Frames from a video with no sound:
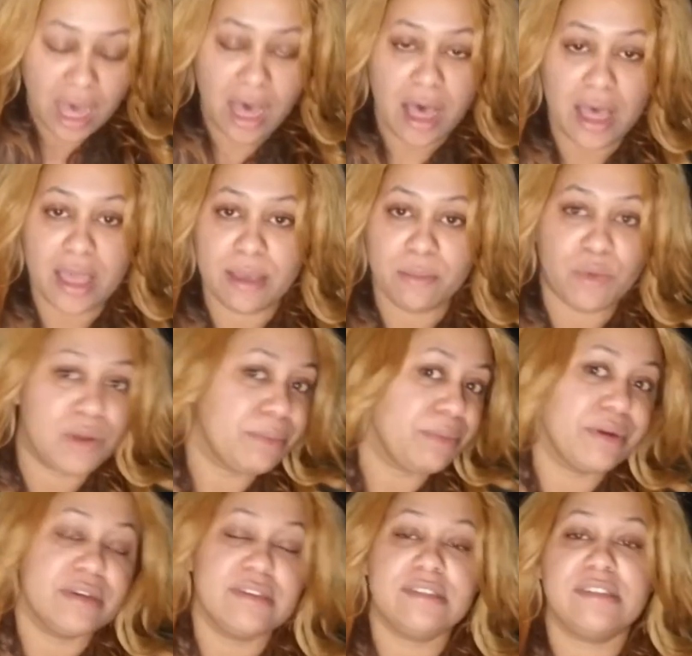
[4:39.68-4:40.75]
I am one
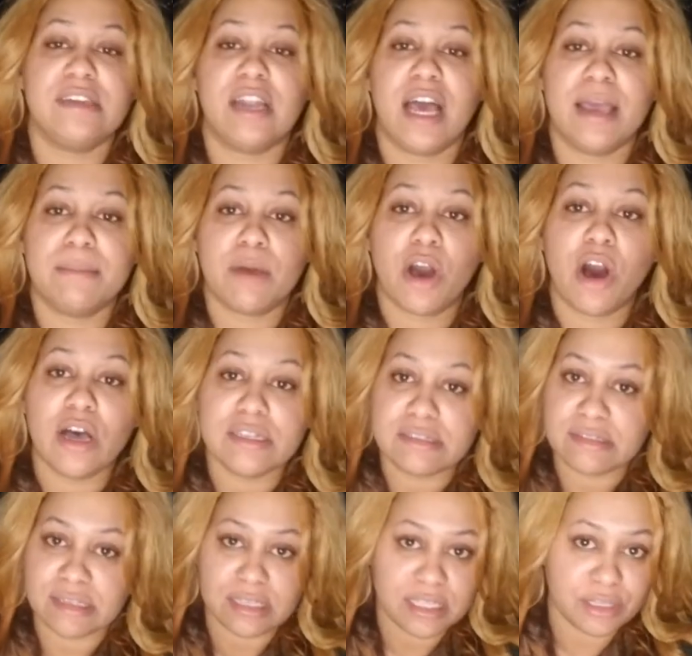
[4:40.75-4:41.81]
person, I'm
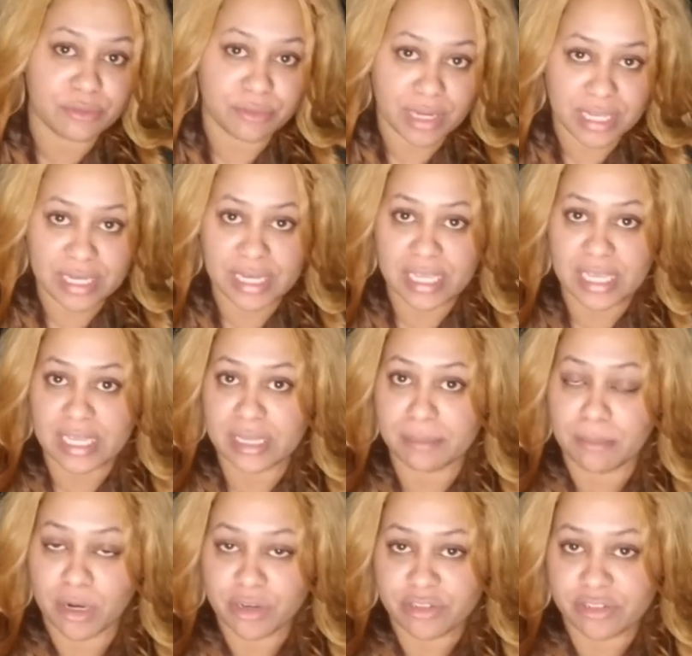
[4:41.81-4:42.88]
constantly writing in the
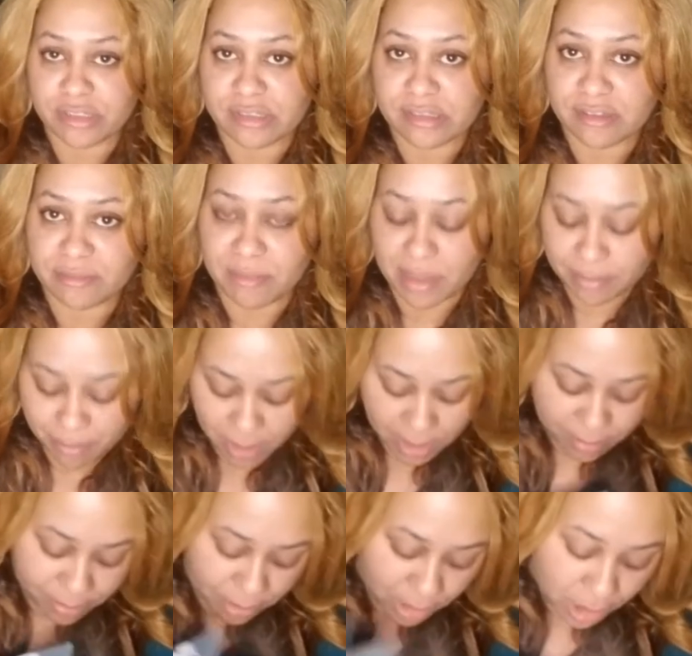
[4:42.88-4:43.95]
margins of my
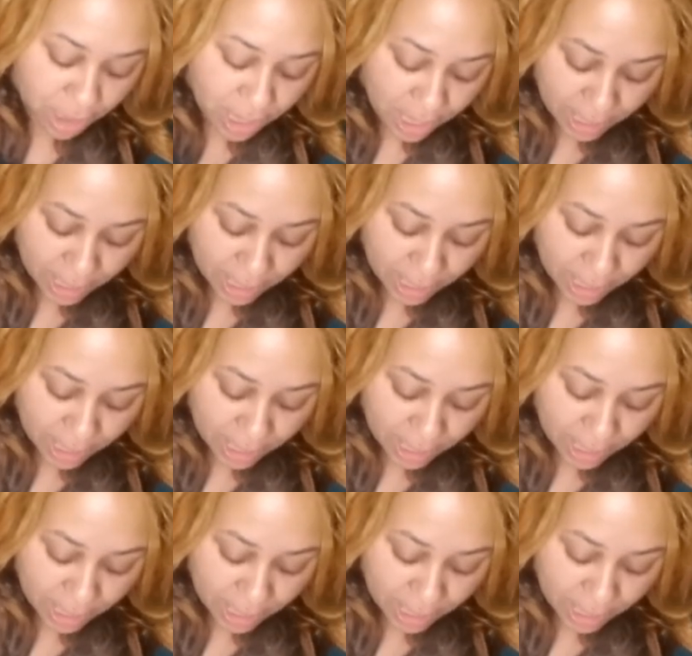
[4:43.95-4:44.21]
Bible.